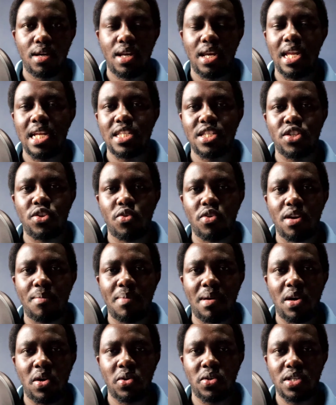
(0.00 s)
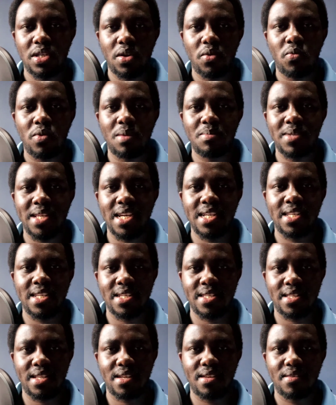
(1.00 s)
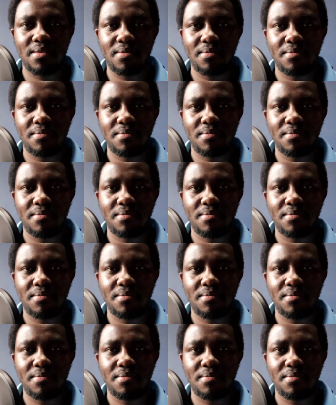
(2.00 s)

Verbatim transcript: Let's talk about website testing.